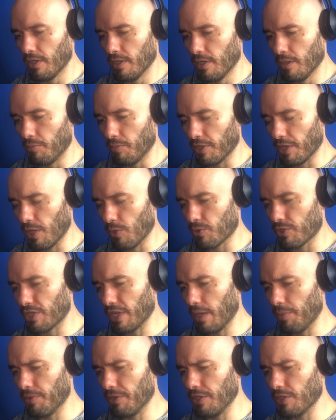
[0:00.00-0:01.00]
But our
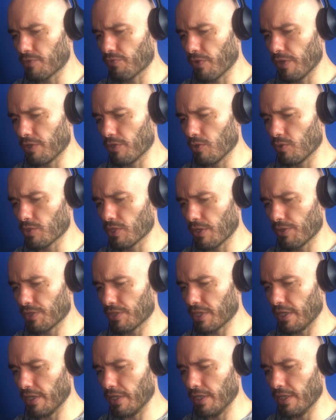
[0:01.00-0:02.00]
Japanese friend goes on to
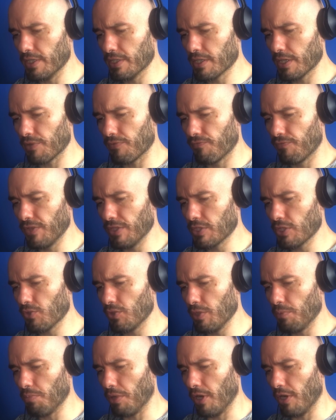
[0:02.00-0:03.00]
say, is it
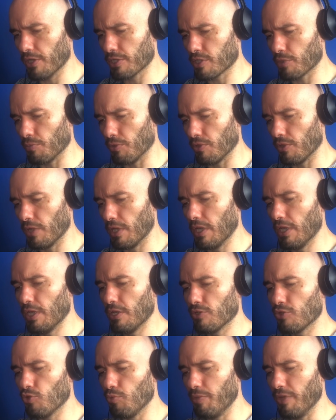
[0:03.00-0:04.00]
physically possible
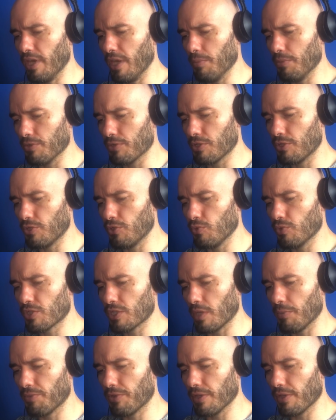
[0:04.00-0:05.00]
to be able to do
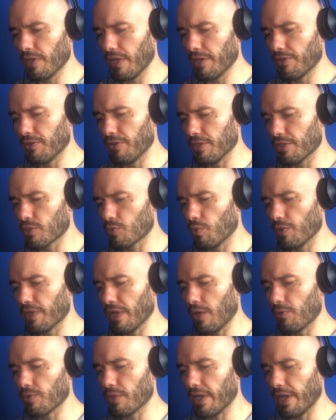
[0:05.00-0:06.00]
something like this
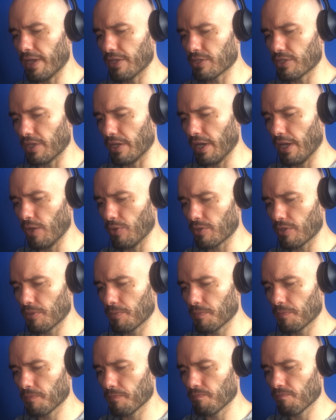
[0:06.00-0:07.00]
without gassing out?
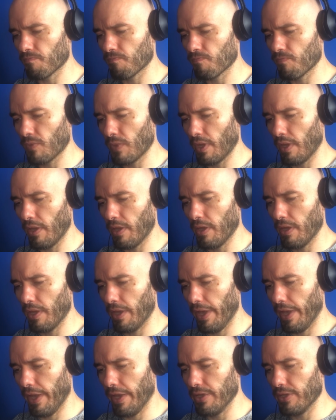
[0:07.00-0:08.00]

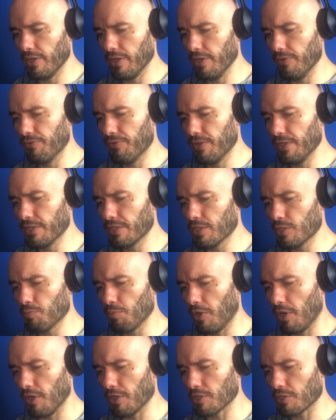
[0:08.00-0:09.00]
And if this is
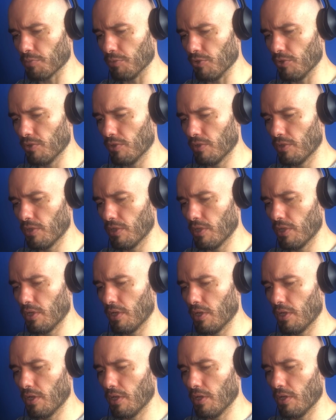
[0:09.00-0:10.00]
possible,
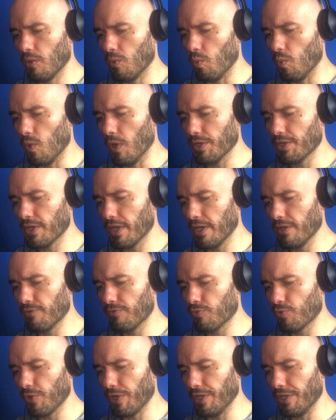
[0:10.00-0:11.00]
what kind of
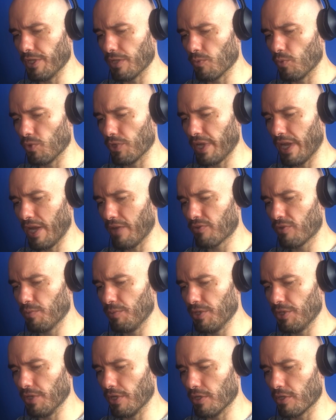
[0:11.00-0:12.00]
training would have to be
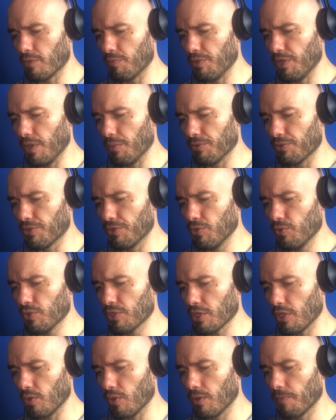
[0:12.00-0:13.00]
done to be able to do so?